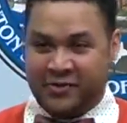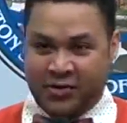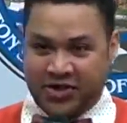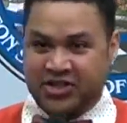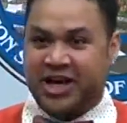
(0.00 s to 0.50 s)

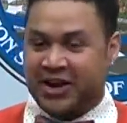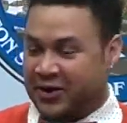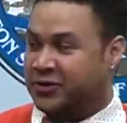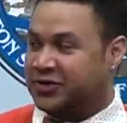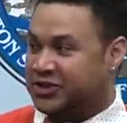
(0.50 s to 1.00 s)
when she
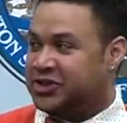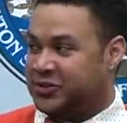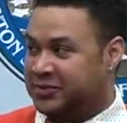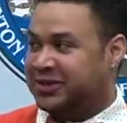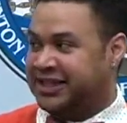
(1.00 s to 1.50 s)
got older,
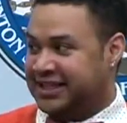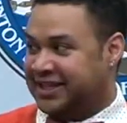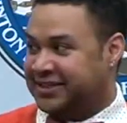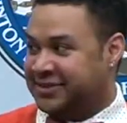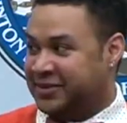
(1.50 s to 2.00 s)
she would be
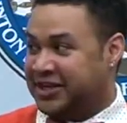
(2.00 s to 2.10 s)
Lena,